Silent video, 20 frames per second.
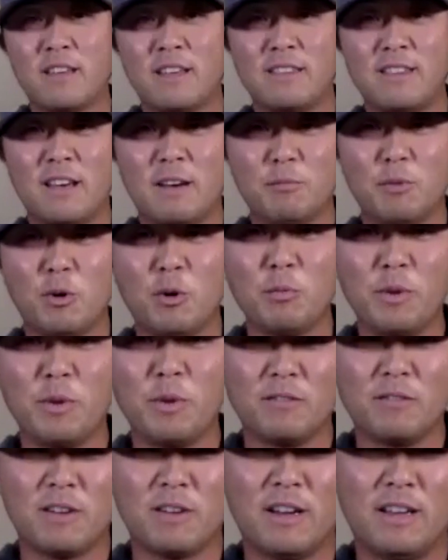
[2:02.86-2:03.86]
that
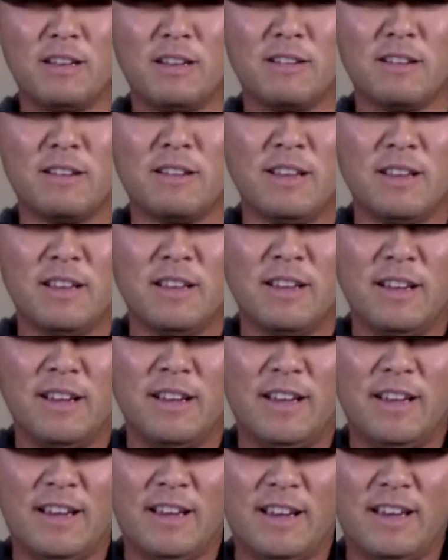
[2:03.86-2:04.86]
moment, right?
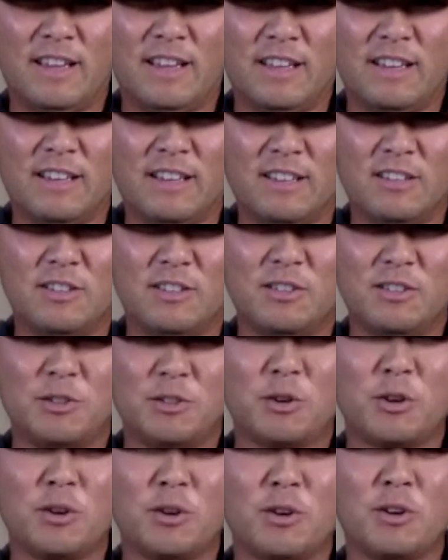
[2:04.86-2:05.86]
And
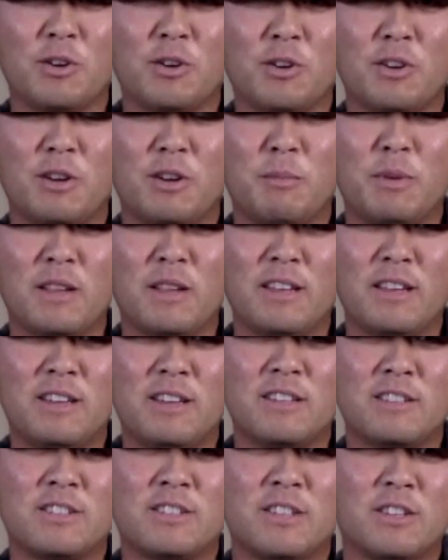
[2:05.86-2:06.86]
your ability
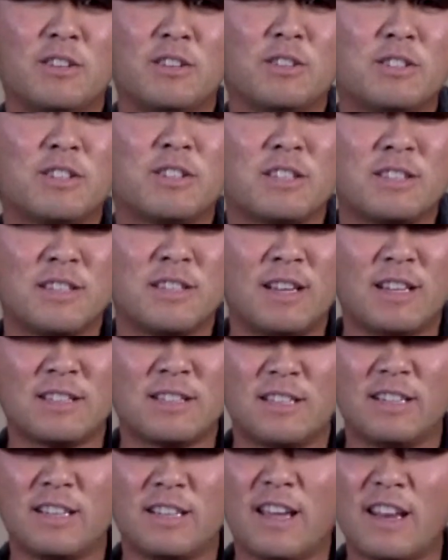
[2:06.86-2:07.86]
to share your
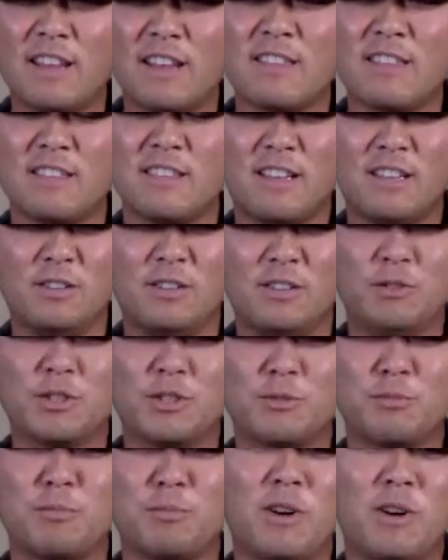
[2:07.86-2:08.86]
success in anything that you do,
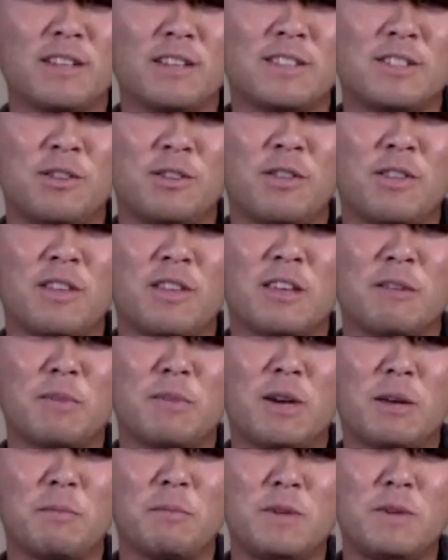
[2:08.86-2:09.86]
as small as you think it
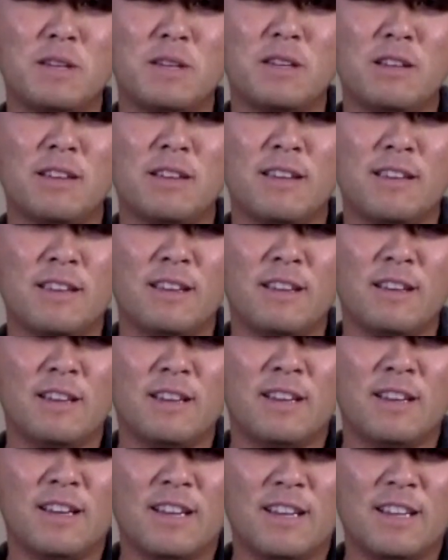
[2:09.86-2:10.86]
might be,
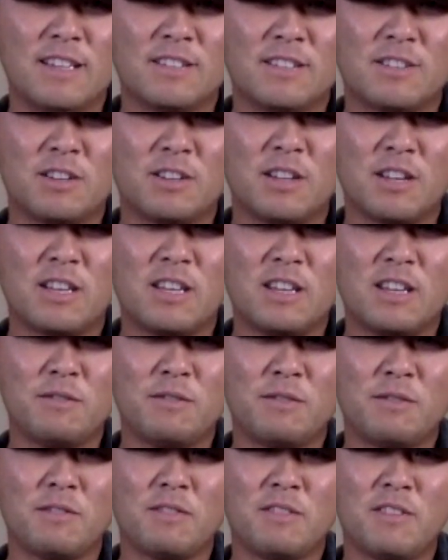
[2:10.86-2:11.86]
is going to give
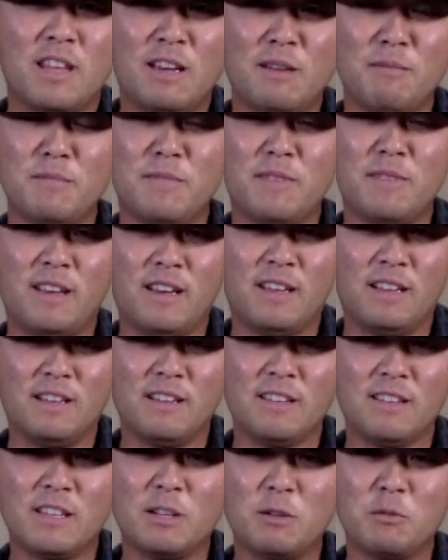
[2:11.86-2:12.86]
them that
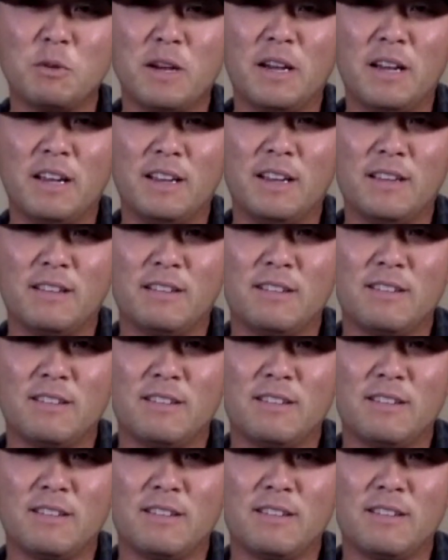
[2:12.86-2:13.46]
leeway